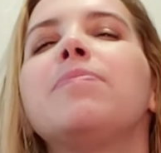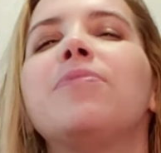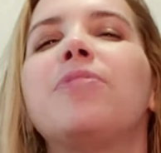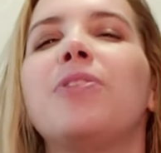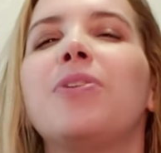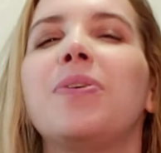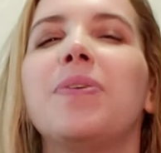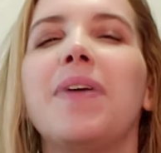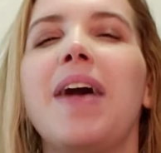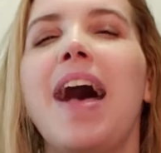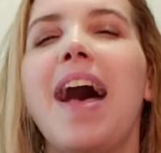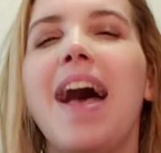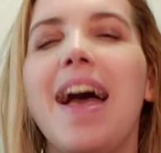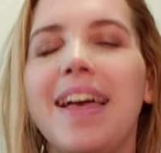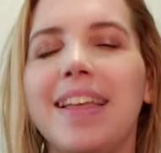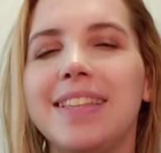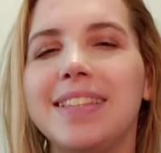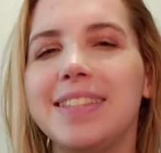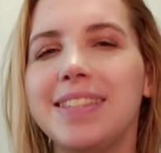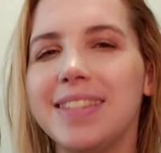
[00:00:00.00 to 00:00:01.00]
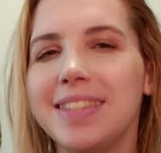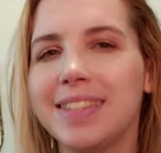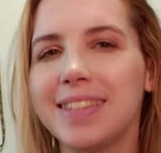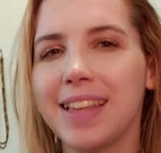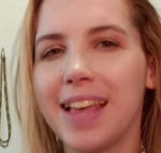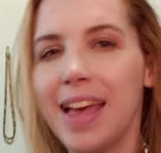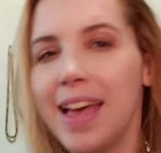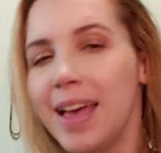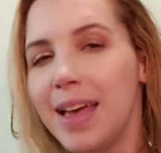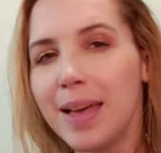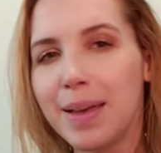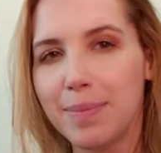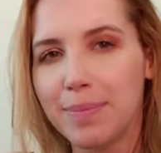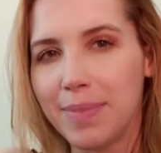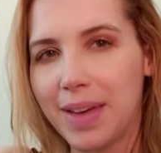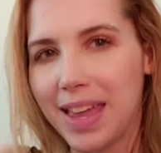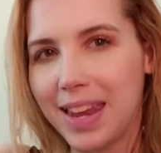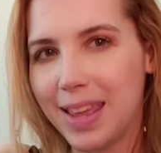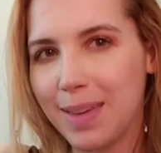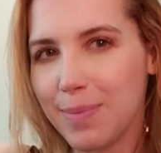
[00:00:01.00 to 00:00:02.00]
friends,
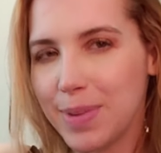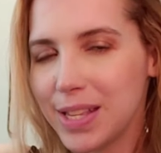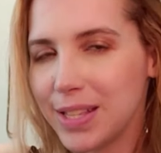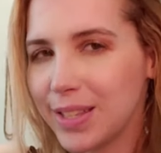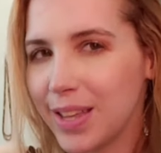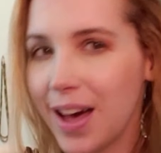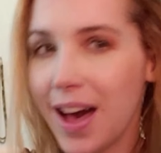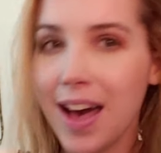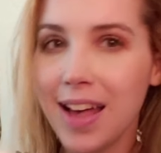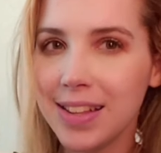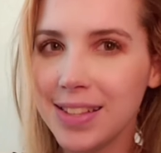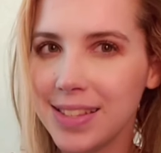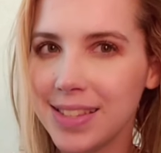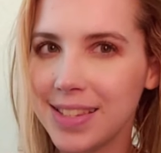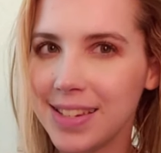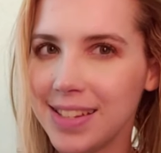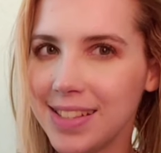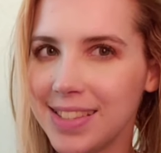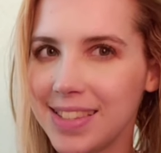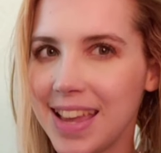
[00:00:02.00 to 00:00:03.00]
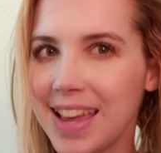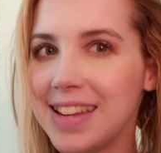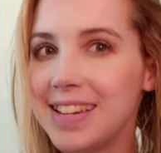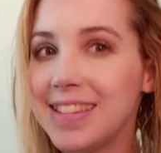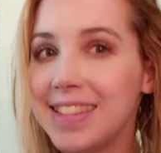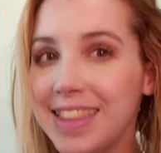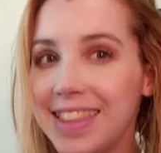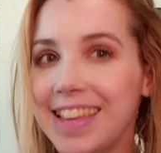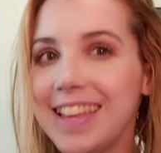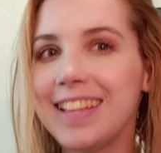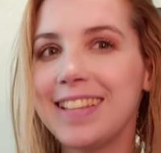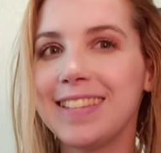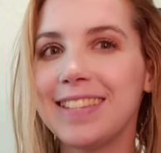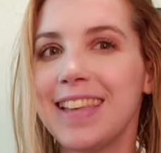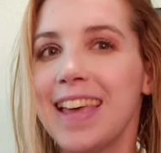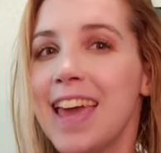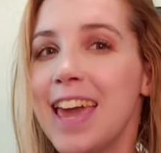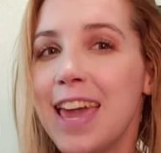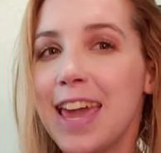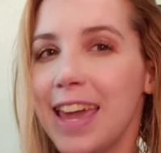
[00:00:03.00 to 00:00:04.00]
My name is Constance, and this
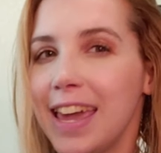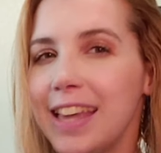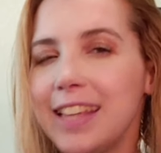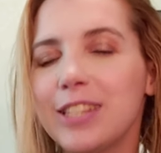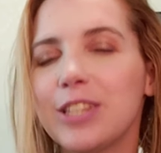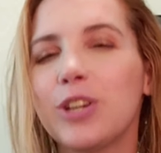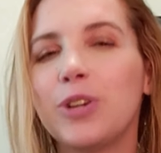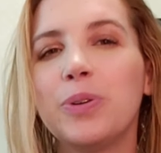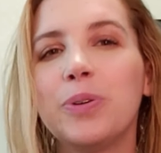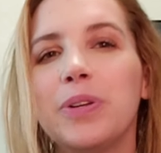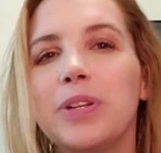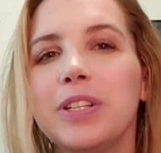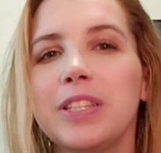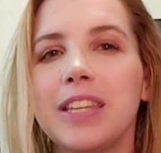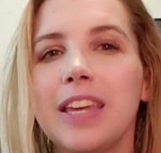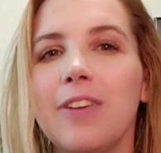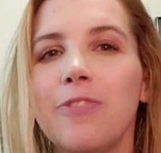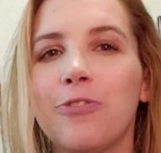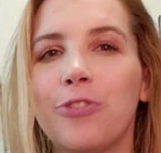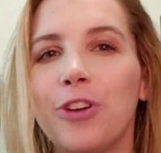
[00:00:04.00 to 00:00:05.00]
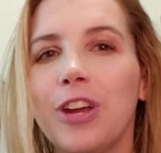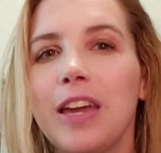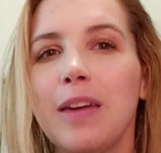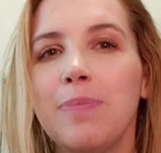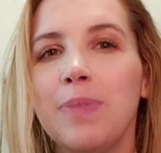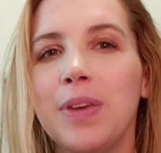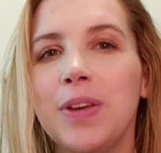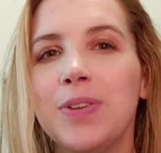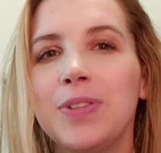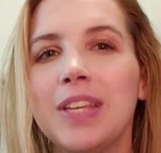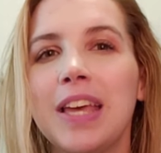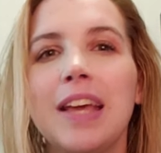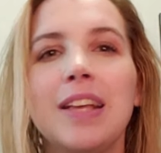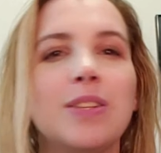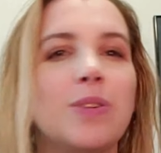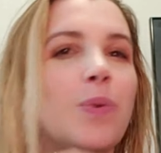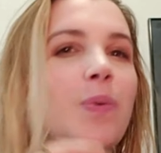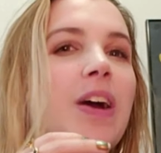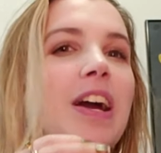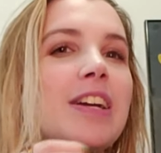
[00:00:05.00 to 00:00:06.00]
is Cruelty Free Musings,
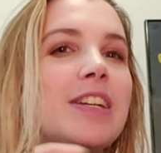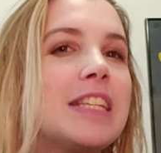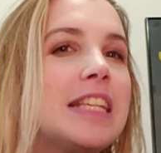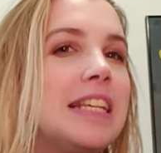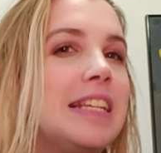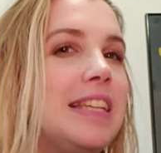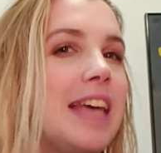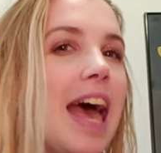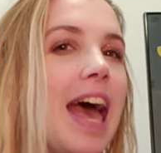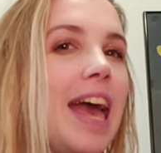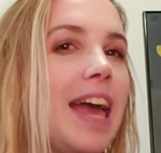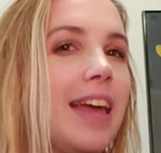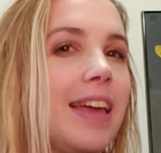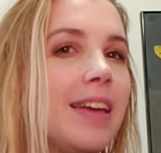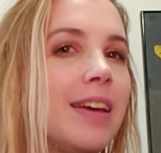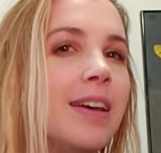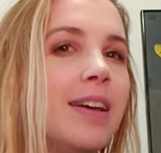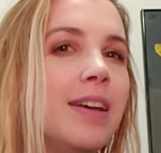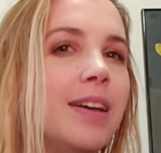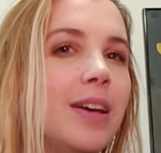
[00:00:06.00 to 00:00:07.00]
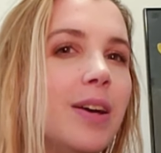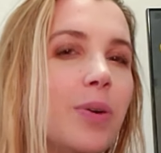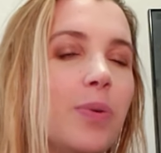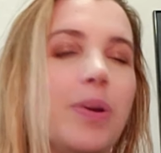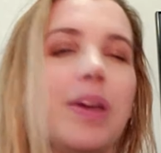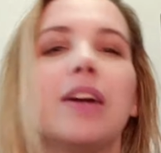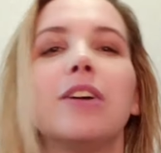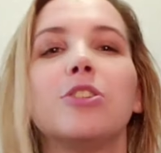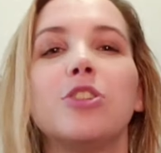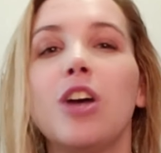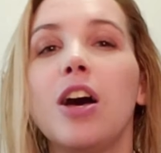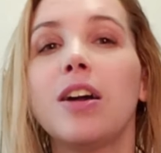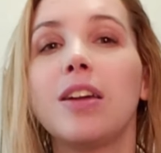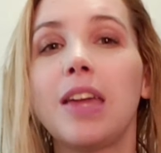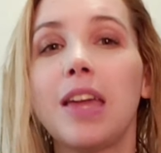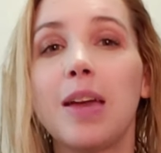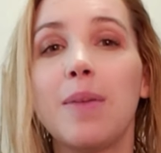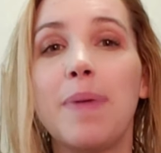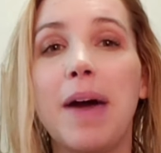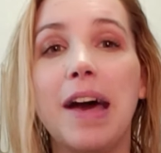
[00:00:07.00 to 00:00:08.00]
where today we are
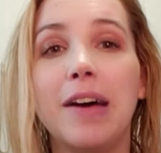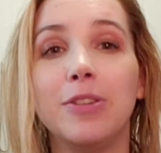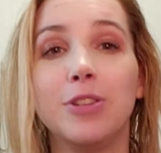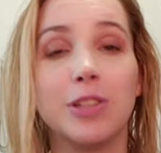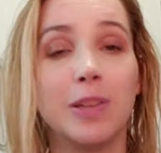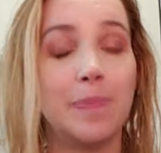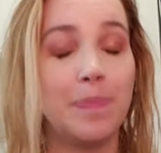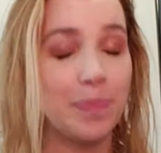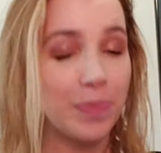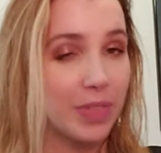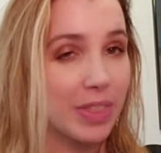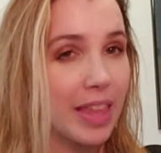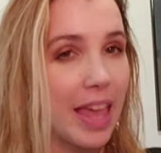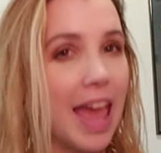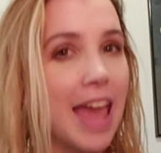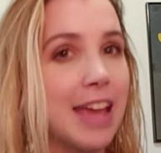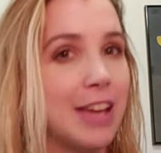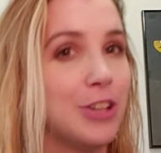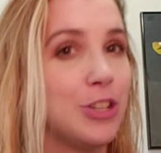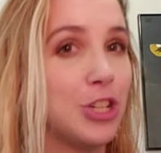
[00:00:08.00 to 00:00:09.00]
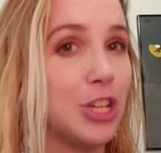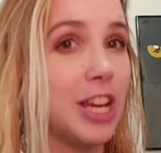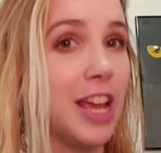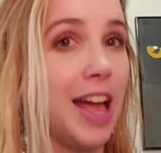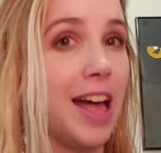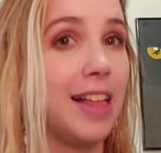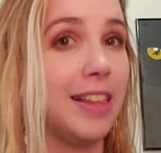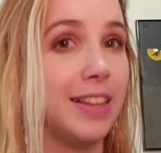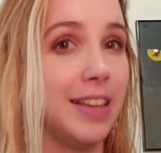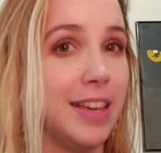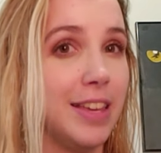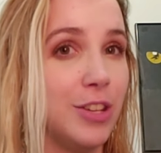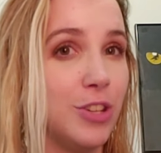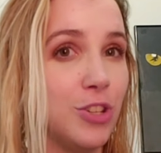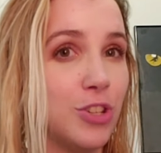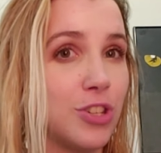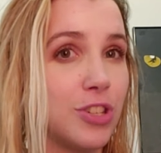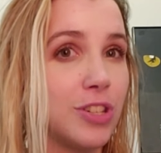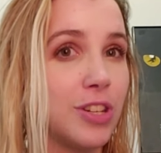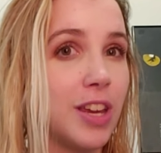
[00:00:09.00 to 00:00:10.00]
talking about a
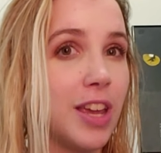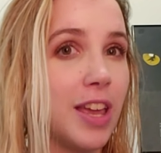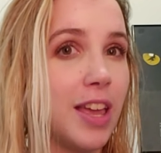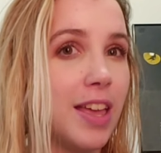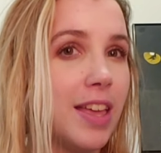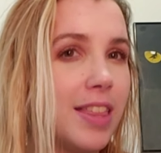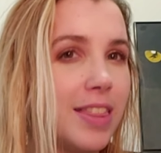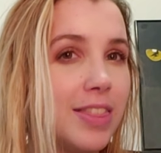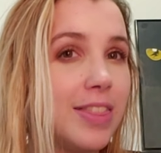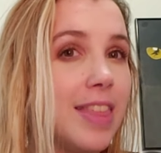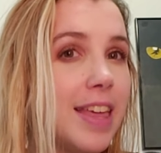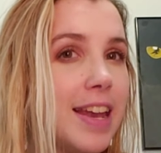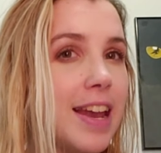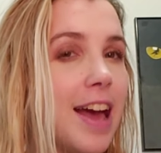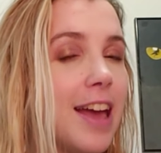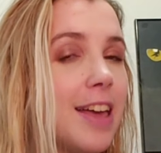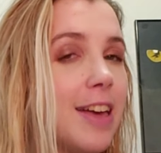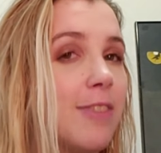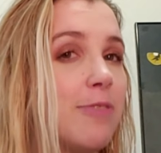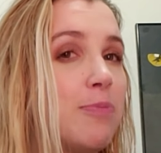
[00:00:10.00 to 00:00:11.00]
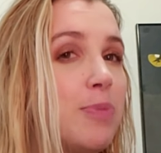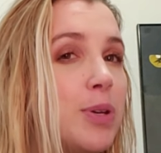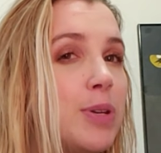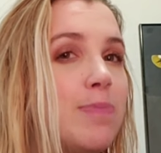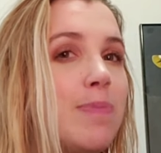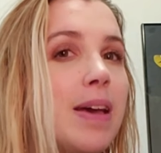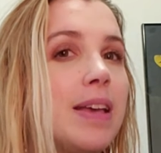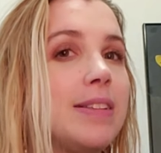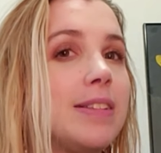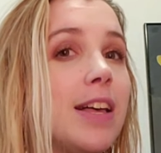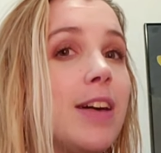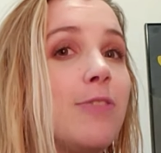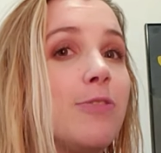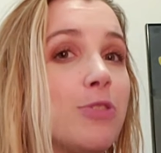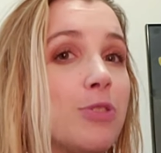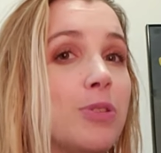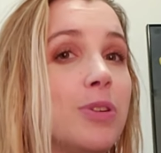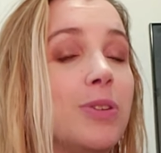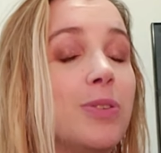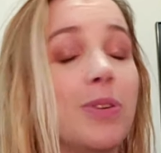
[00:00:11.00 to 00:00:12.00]
challenge that I have put myself
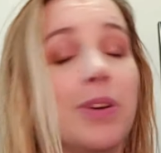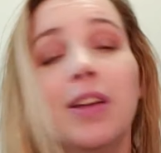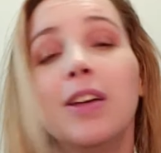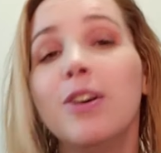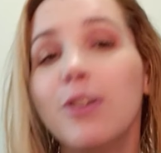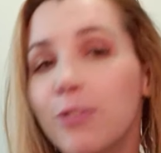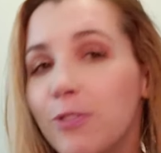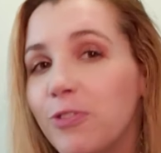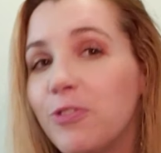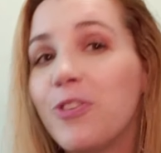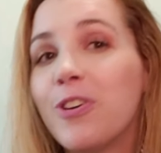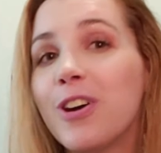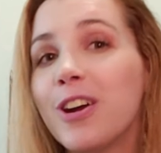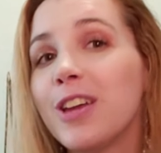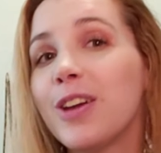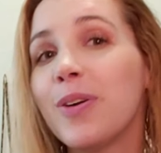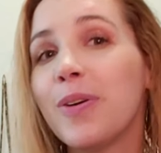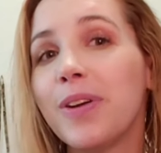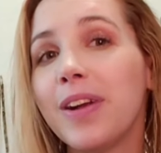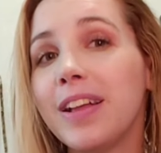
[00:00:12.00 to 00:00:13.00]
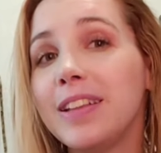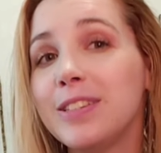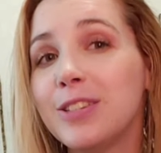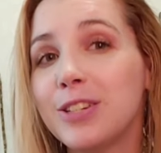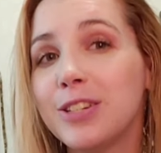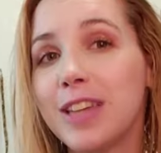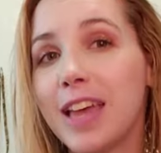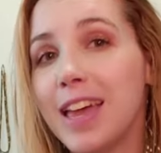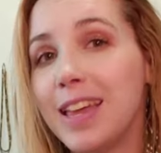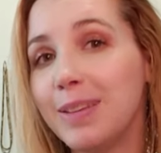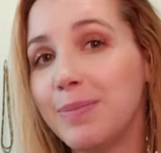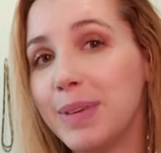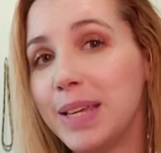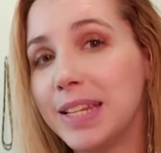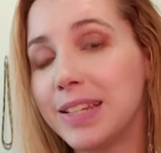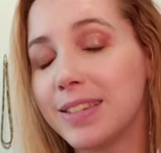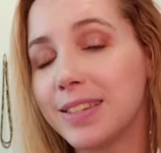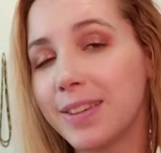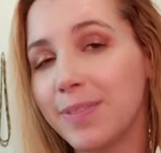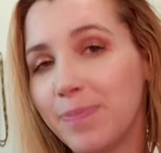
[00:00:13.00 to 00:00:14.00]
through for your
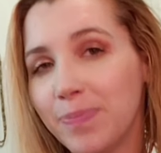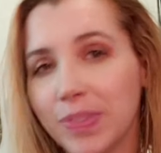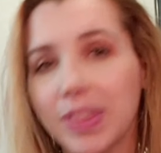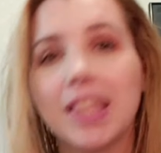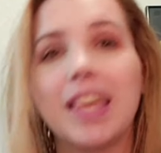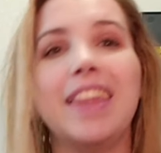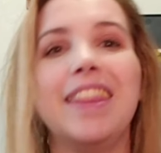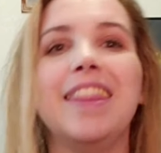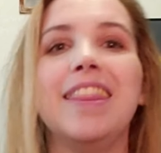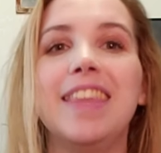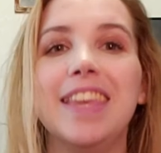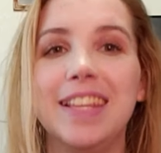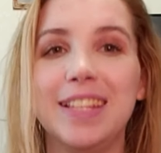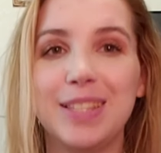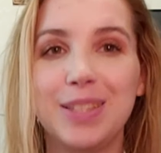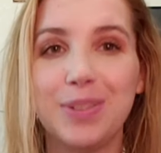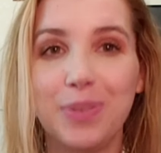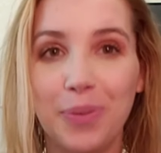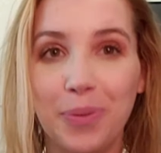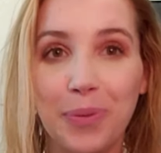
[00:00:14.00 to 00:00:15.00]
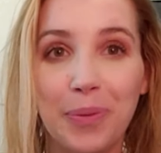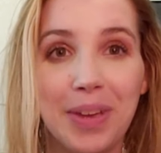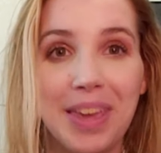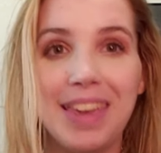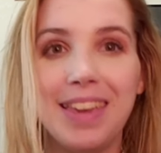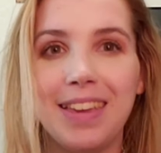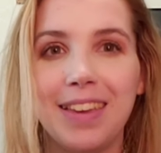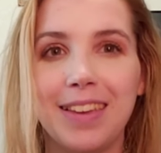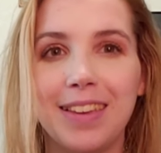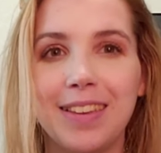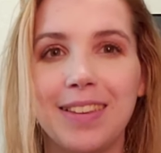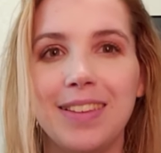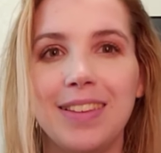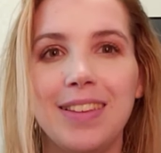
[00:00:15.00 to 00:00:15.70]
entertainment this week.